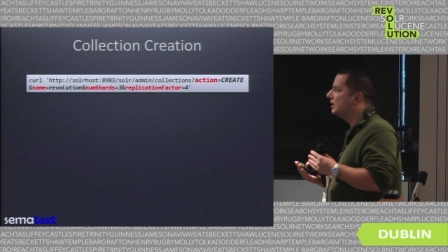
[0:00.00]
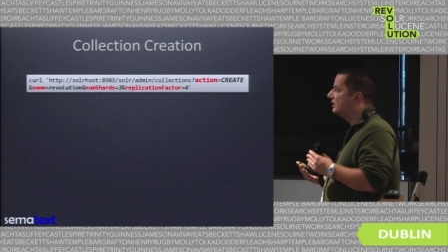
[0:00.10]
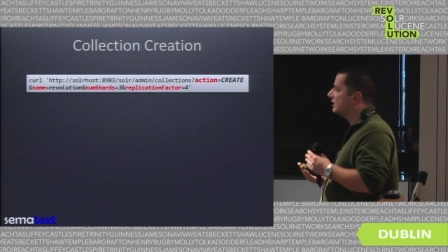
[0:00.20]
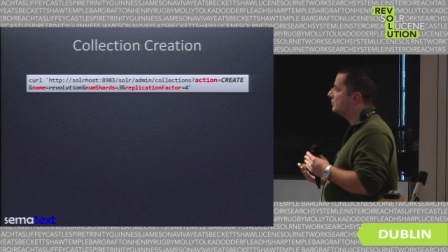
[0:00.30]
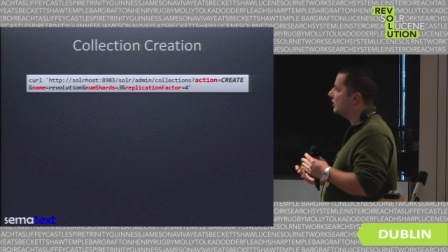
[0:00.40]

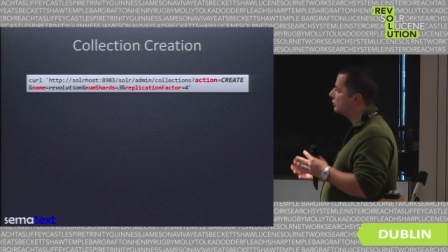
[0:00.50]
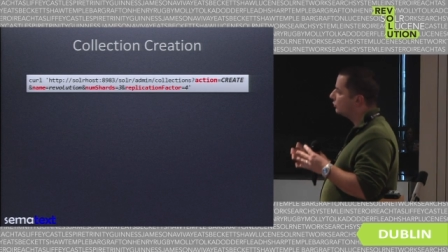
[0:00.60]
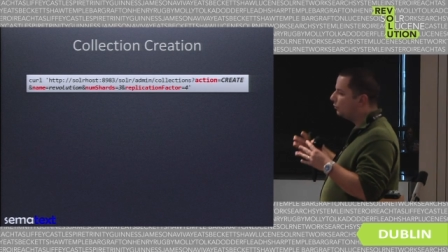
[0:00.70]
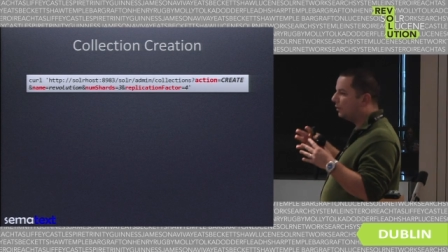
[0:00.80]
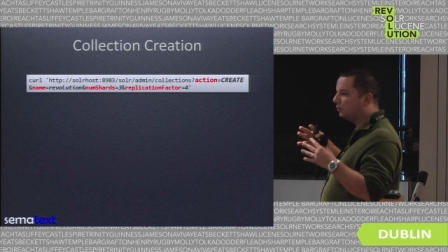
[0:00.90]
that much,
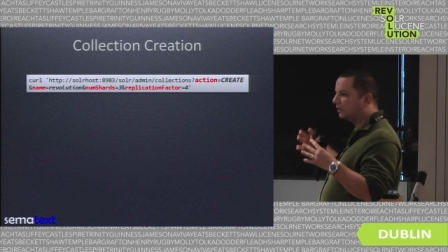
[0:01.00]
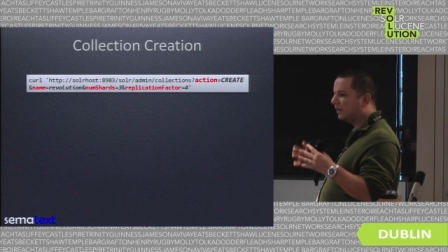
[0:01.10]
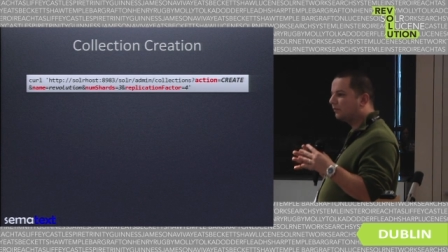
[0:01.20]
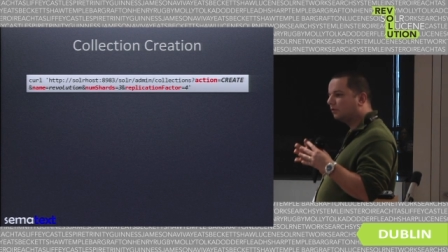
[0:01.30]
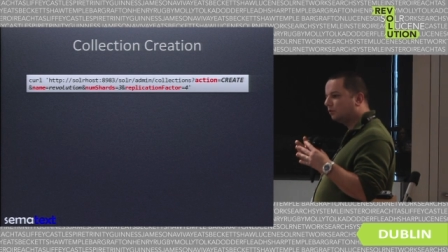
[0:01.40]
we would
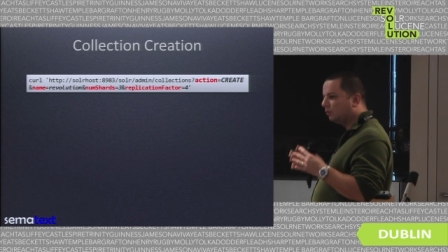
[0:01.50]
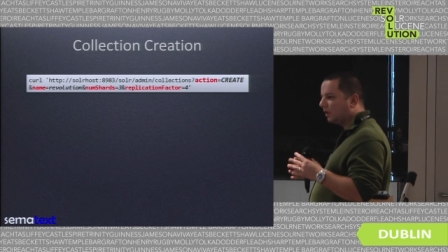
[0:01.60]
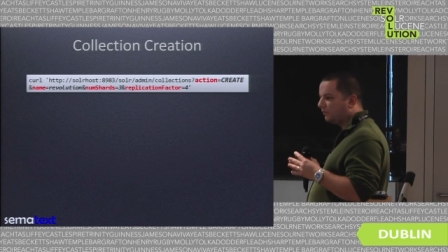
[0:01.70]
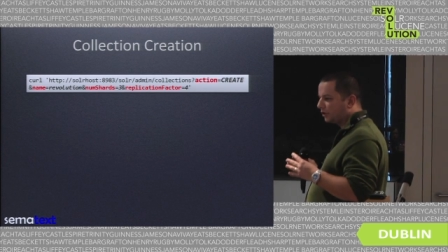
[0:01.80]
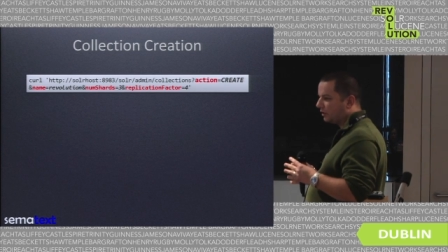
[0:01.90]
have
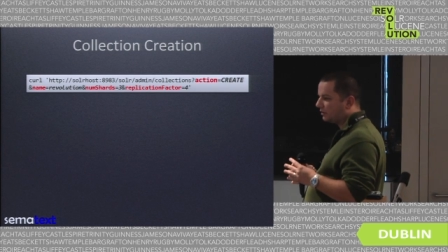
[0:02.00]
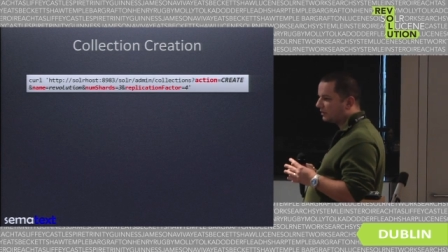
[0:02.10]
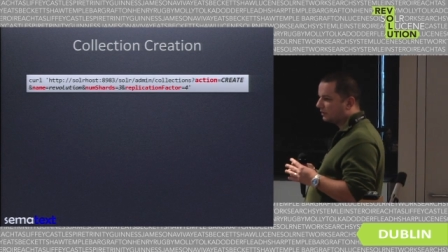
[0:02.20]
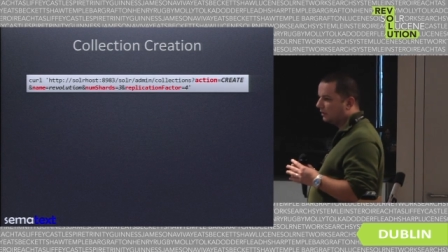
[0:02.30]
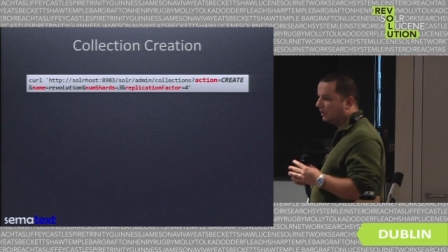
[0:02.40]
12
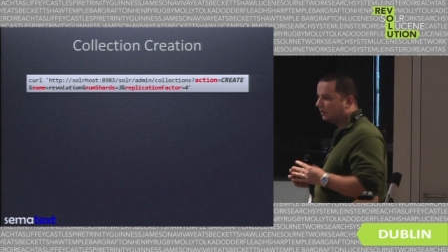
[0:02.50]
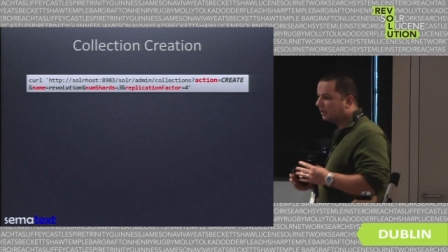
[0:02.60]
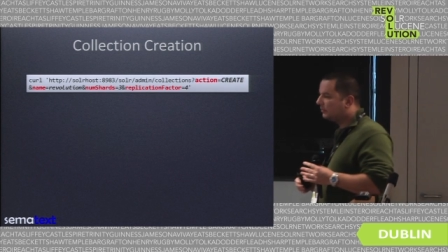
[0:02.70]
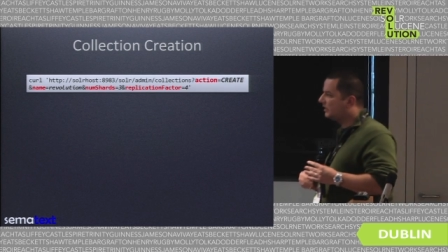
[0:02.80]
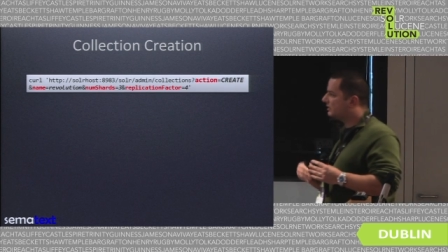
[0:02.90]
shards.
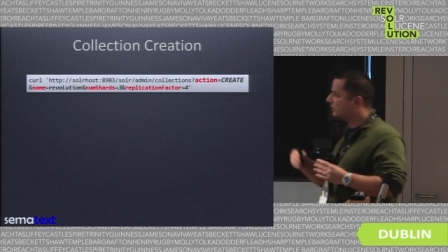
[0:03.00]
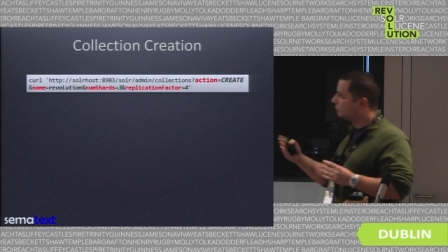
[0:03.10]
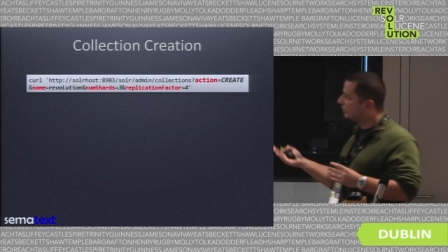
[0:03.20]
That means that